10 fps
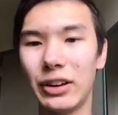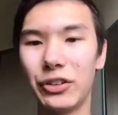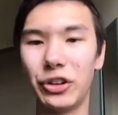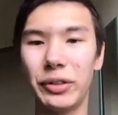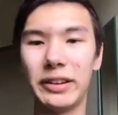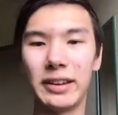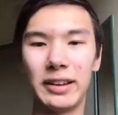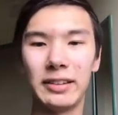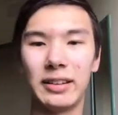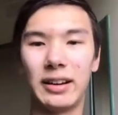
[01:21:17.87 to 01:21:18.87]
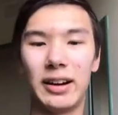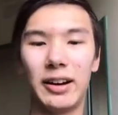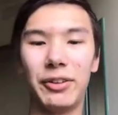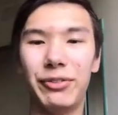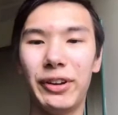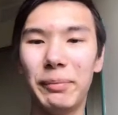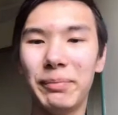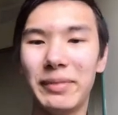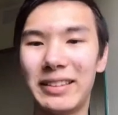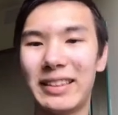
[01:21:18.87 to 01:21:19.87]
So this is Vim.
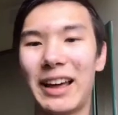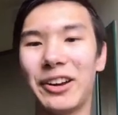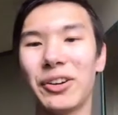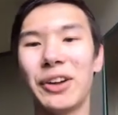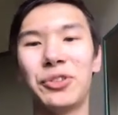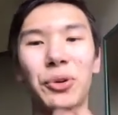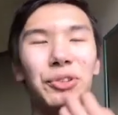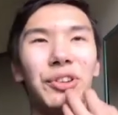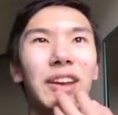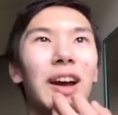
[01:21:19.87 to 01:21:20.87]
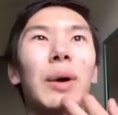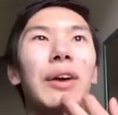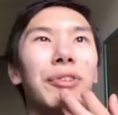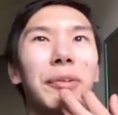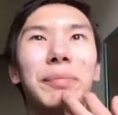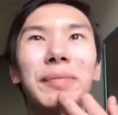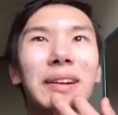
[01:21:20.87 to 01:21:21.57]
That's the editor I told you to stay away from